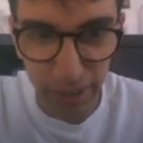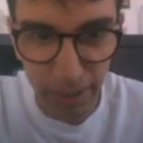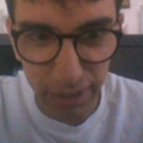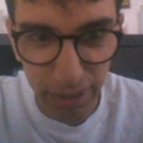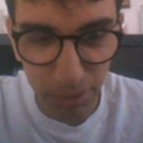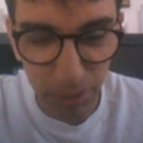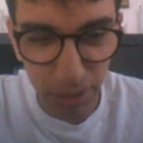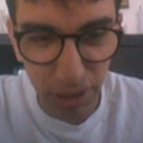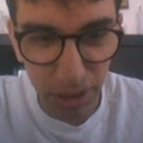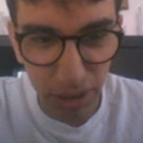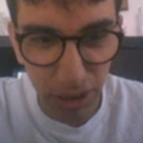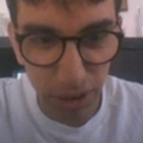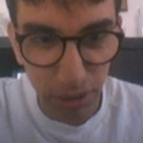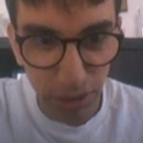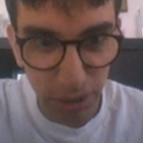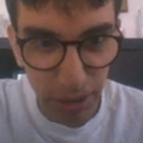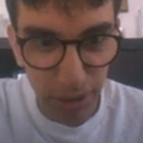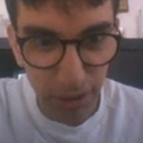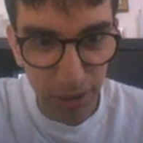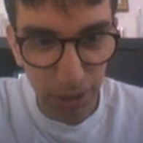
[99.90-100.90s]
this position
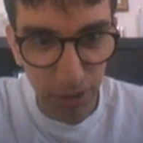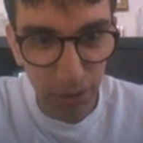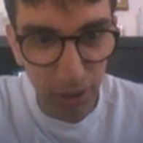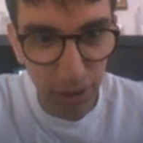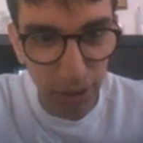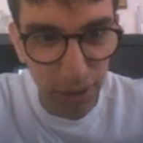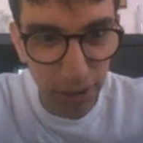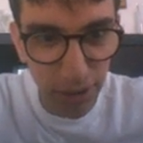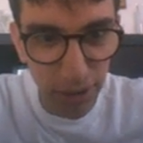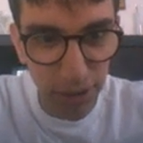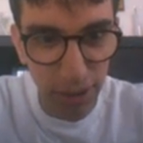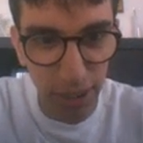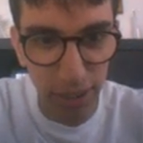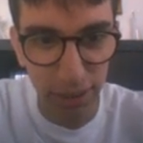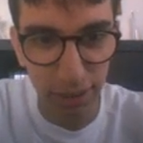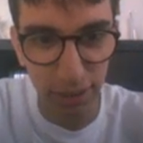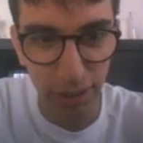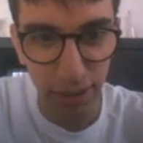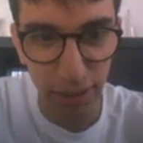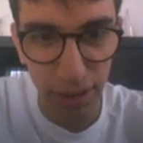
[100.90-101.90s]
because now he just
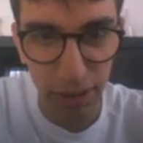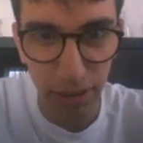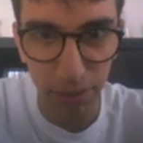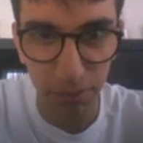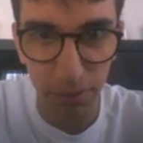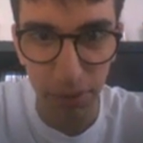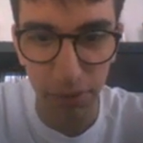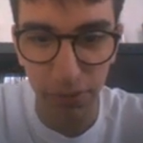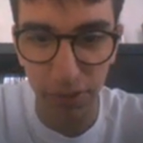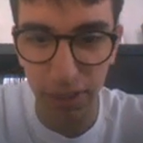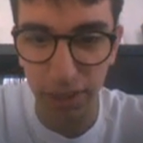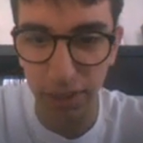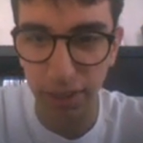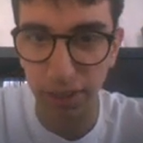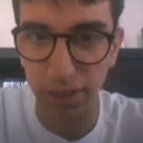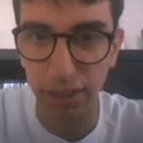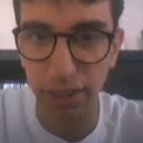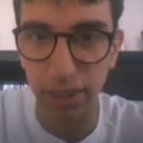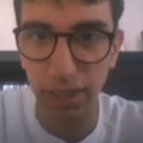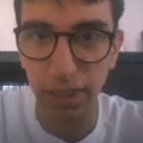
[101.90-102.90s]
has an
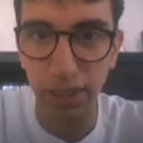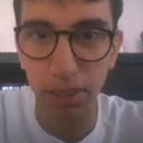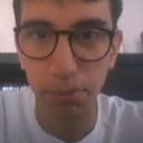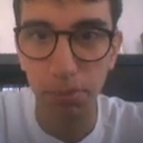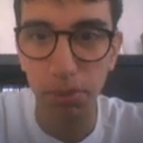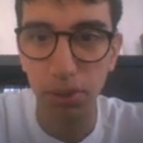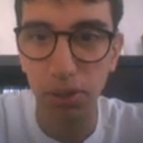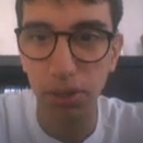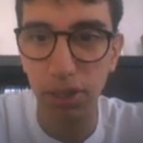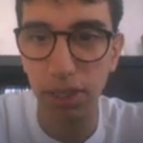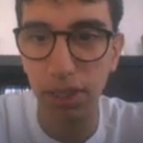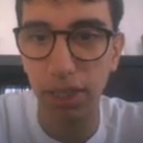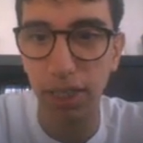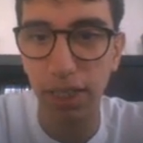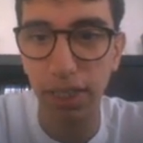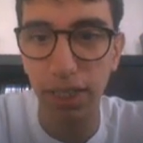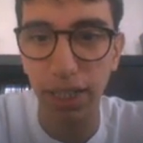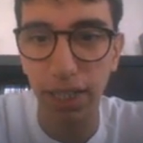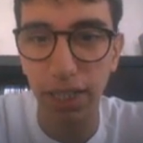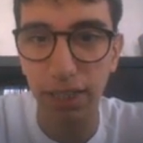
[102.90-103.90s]
advanced e-pawn and
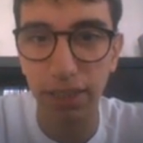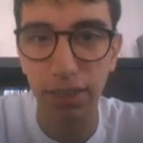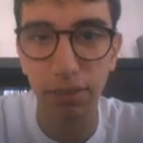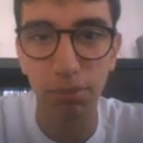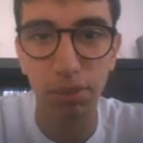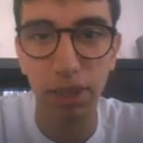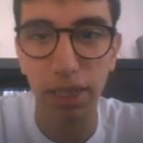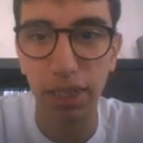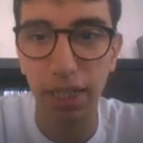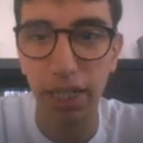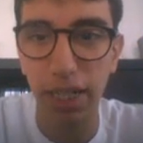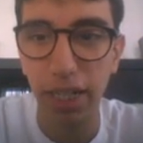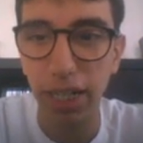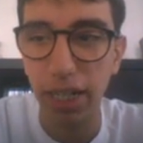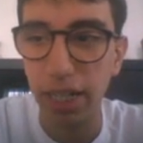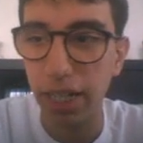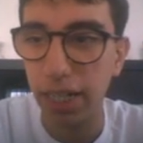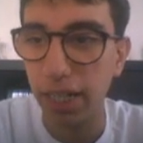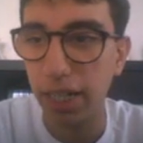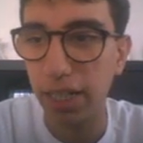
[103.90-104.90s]
he has played
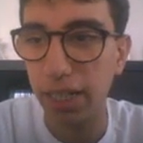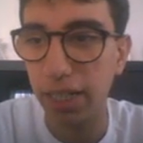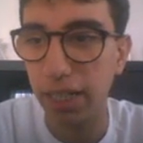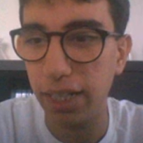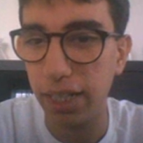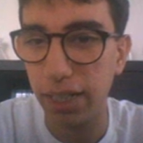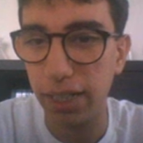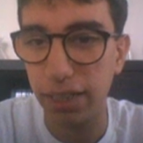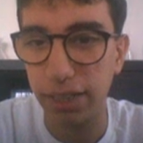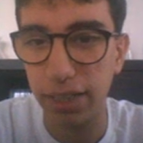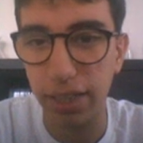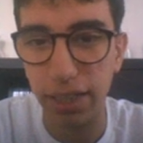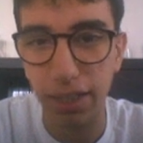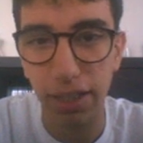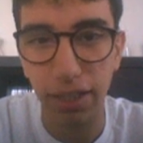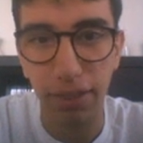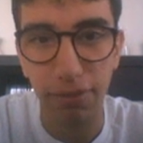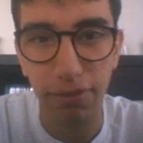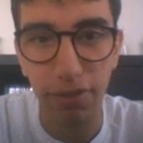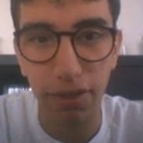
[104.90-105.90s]
in
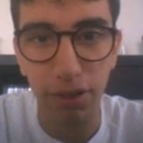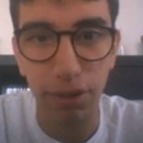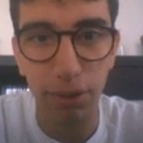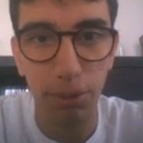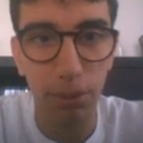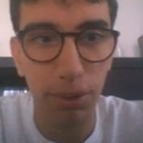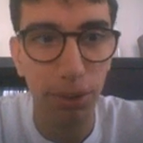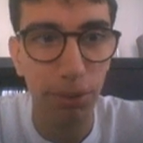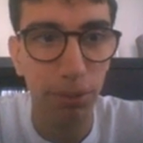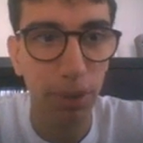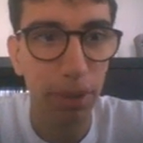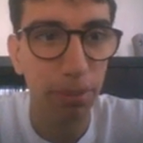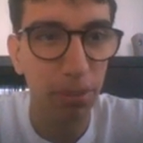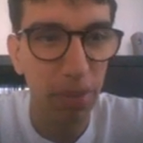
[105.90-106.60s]
a very weird way.